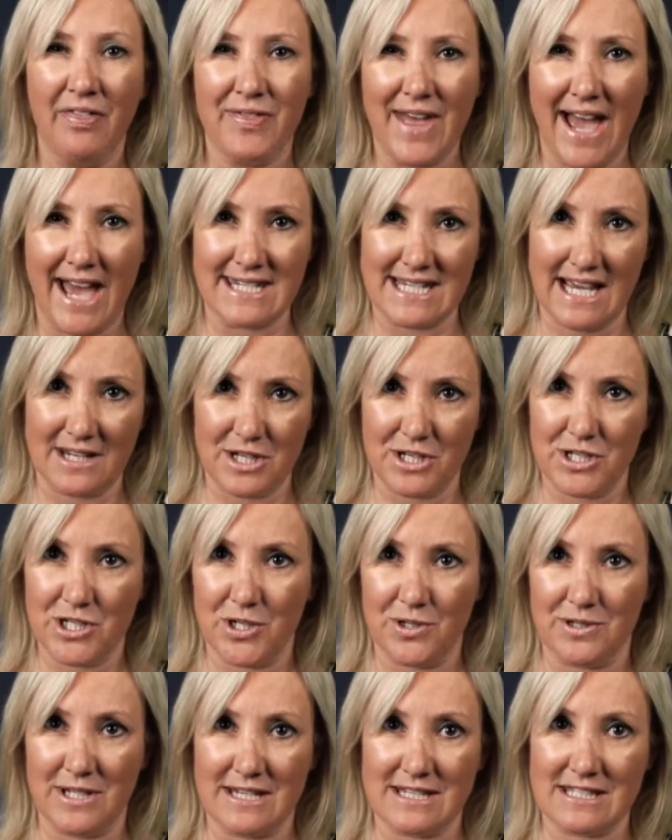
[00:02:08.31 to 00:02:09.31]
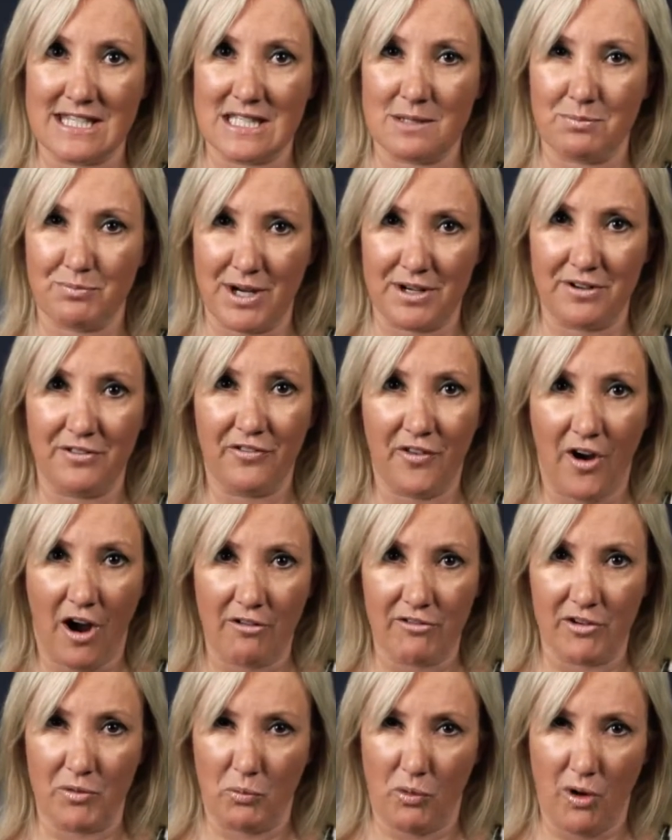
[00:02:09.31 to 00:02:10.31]
That attitude needs to spread
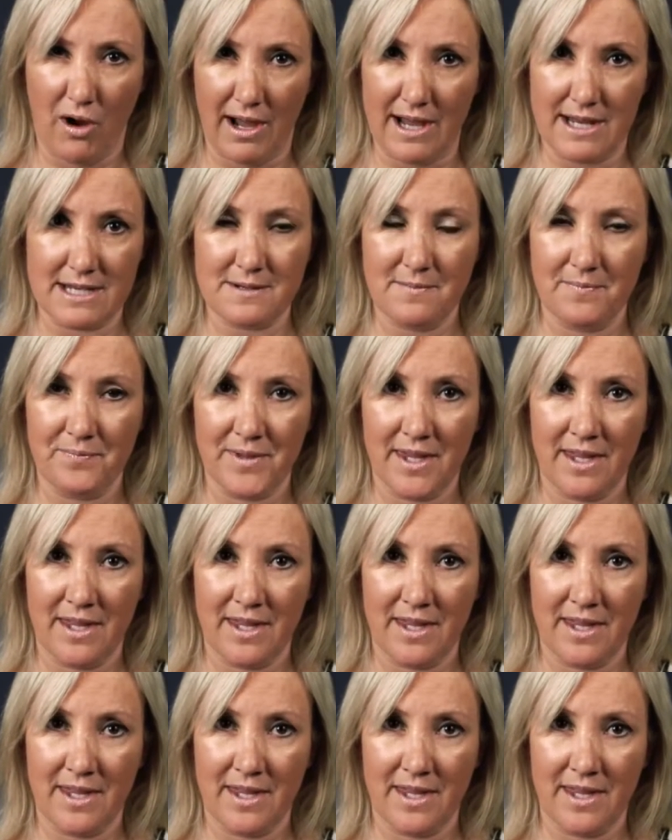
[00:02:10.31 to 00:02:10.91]
far and wide.